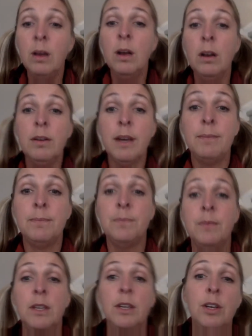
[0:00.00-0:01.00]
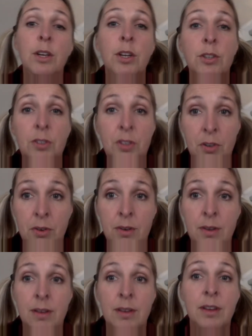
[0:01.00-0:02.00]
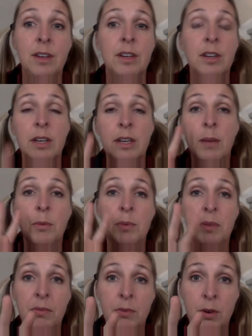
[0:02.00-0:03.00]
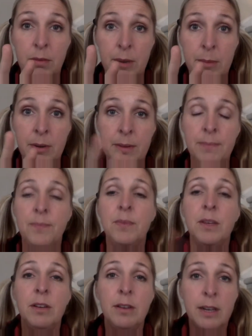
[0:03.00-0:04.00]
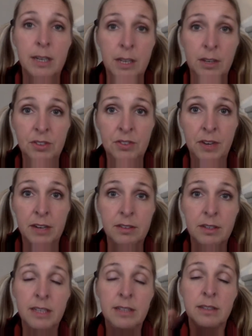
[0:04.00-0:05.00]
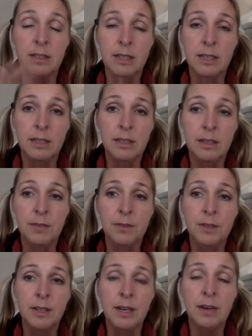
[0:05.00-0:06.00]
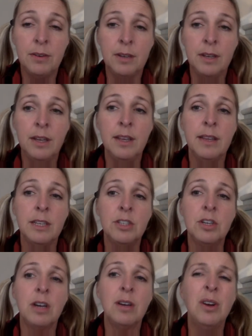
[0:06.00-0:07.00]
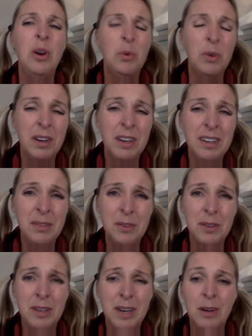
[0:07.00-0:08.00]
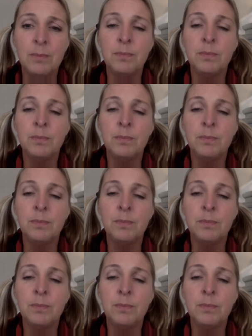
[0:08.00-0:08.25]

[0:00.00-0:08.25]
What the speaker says: Okay, so you're going to come up with 4, remember? You're not going to use factories, and you're going to fill out that chart. Where are you going to fill it out?